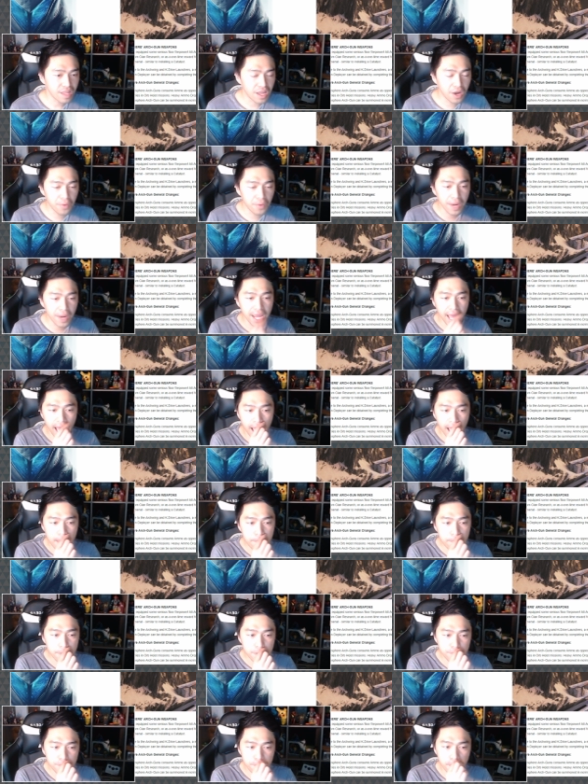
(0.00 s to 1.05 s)
All right,
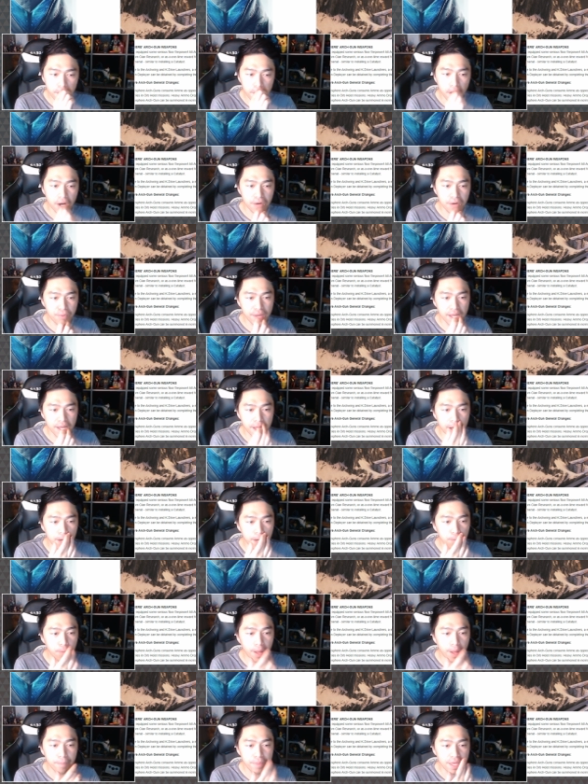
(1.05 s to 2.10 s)
Atmosphere Archwing
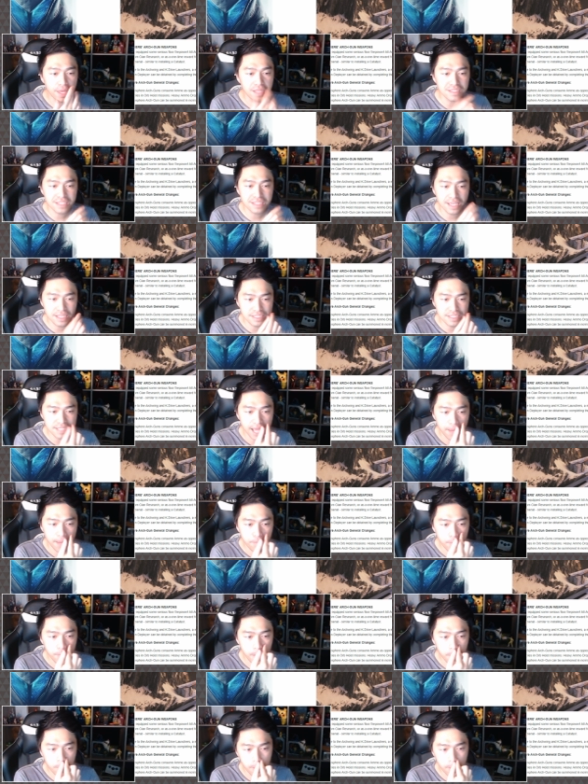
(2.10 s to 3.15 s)
Gun weapons. It's time
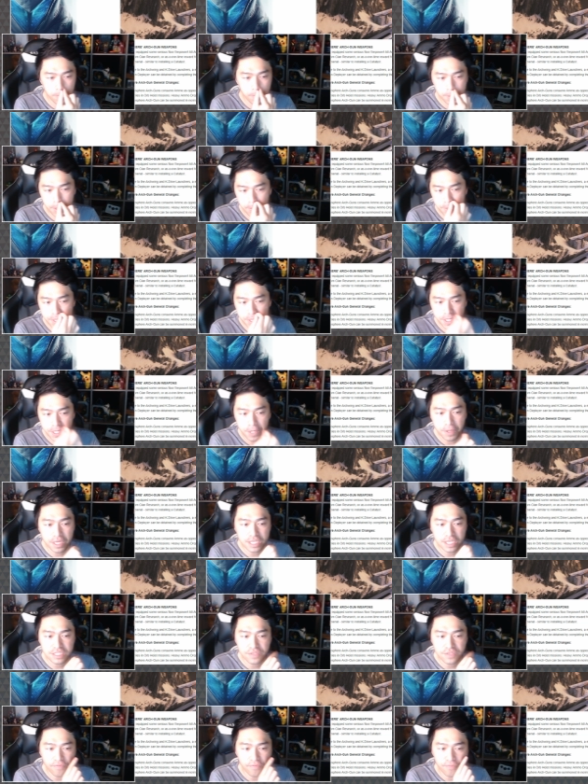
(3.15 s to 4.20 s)
we equip some
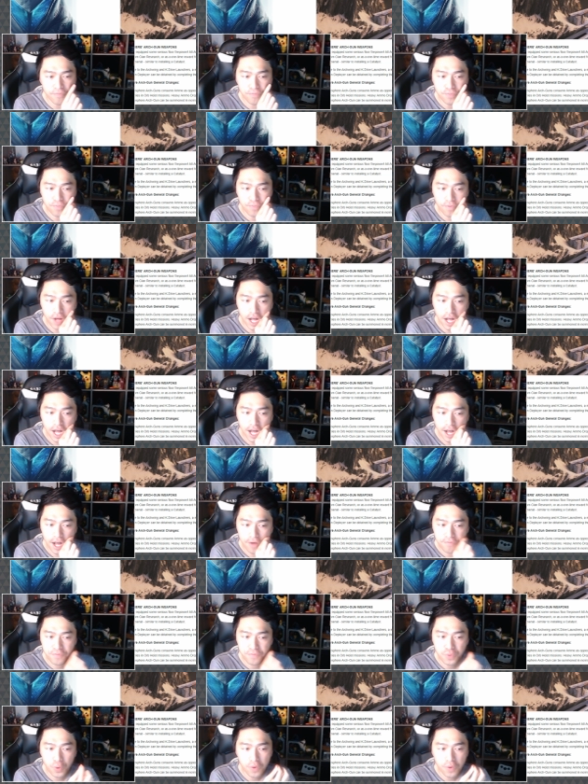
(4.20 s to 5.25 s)
serious uh,
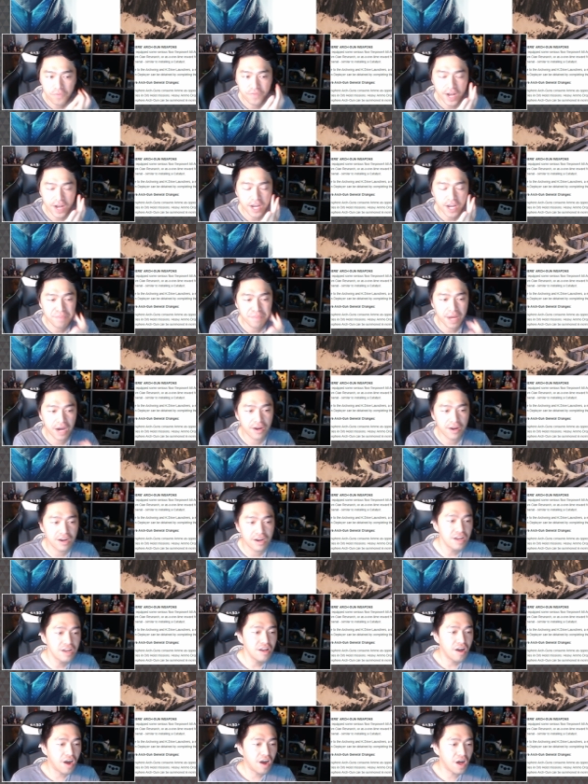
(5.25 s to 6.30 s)
floor firepower.
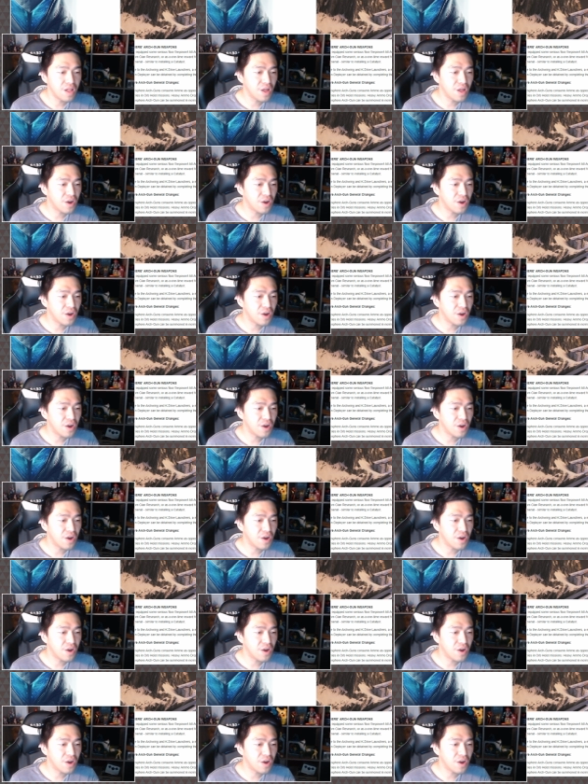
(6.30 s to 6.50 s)
All